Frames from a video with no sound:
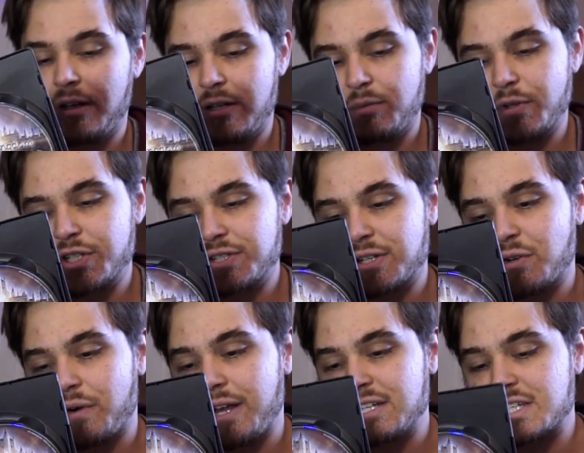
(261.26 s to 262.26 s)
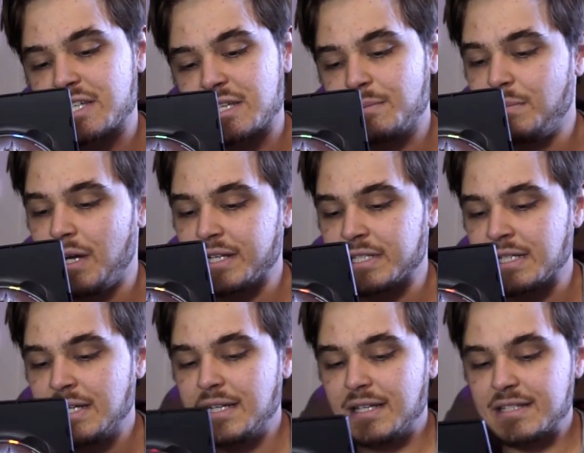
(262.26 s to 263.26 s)
which isn't great, but
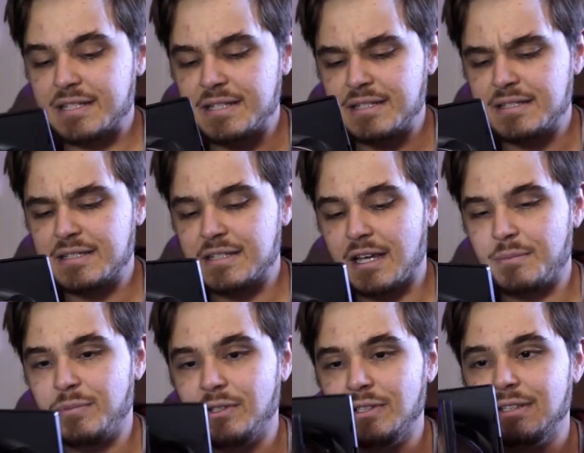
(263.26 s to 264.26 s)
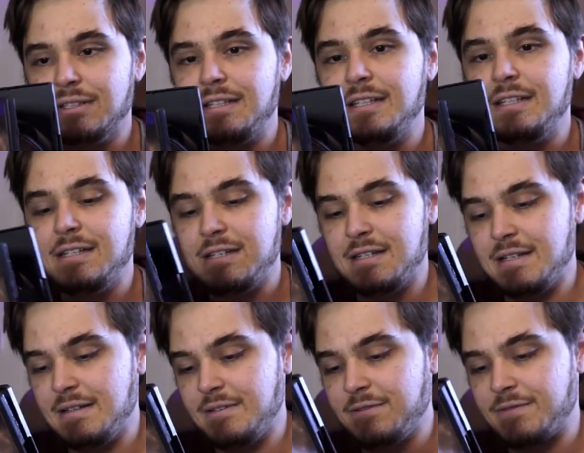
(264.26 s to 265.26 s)
this is, I
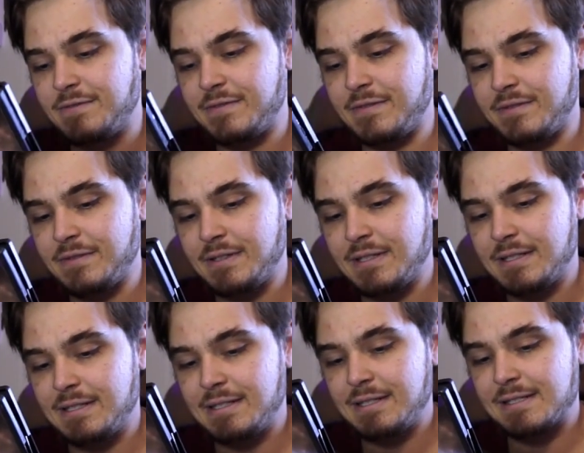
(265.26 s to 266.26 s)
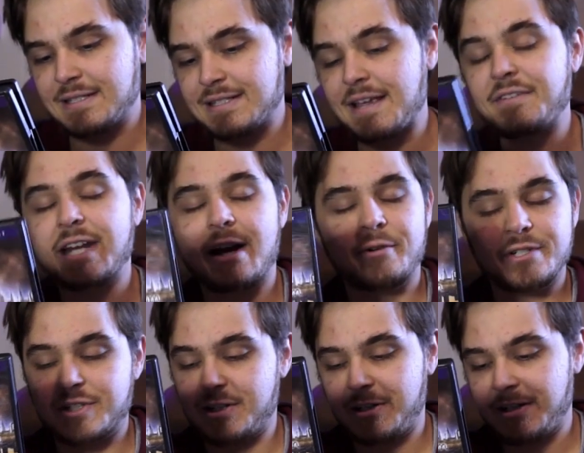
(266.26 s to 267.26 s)
believe, 7 hours.
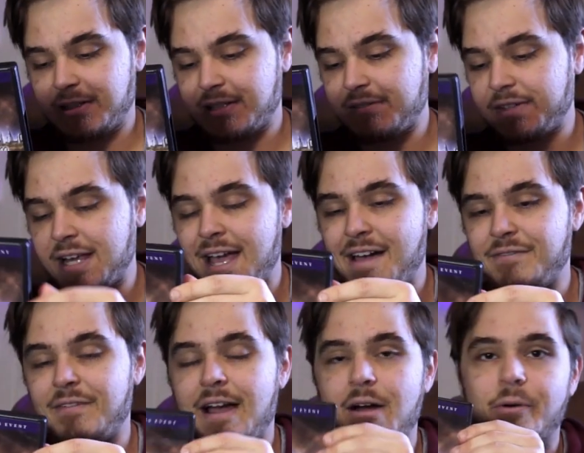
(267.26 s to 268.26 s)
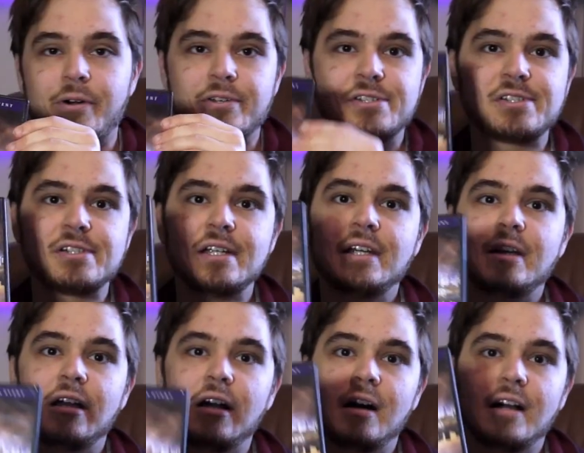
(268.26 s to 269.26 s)
There it is, 7.5 hours,
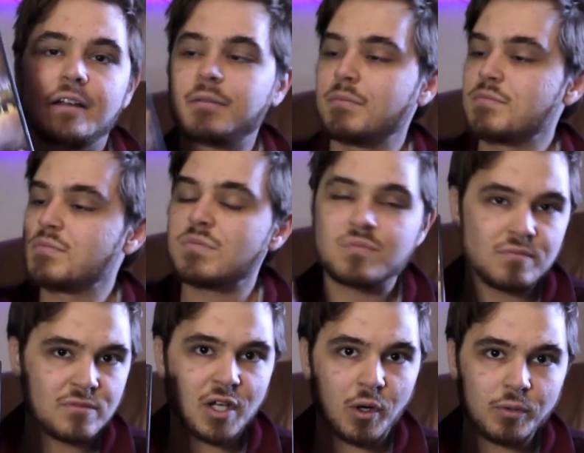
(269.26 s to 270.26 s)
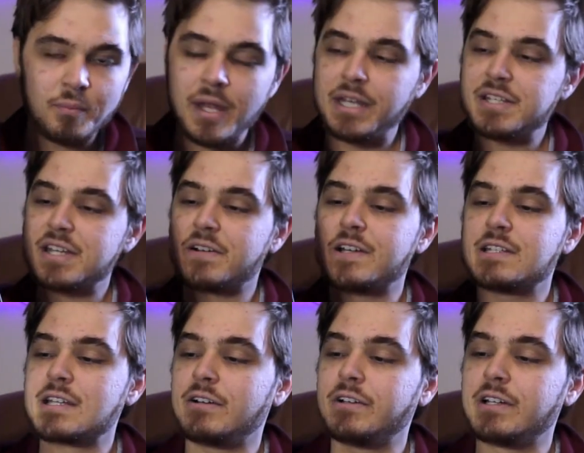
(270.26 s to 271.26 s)
you know, a mini-series
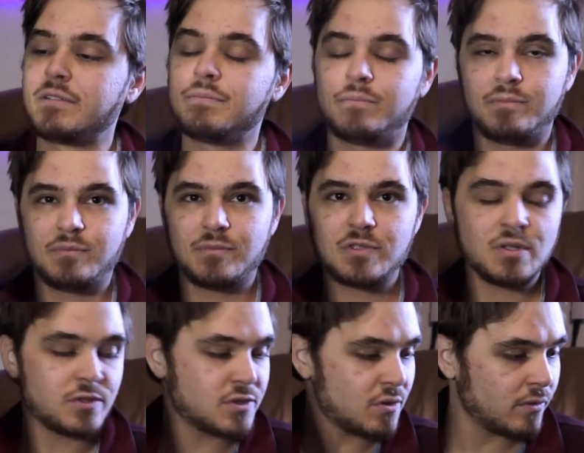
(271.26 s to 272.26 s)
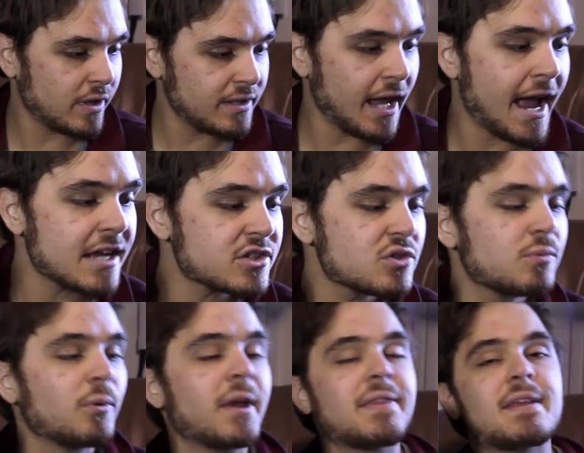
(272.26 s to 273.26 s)
telling its own story. Astro
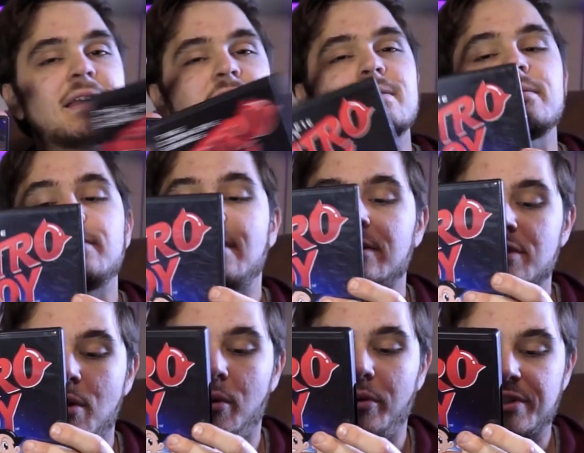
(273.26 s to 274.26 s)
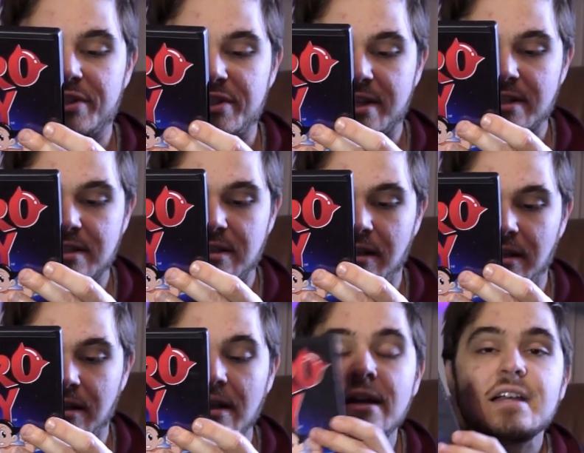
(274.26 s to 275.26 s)
Boy, I think, in total is 17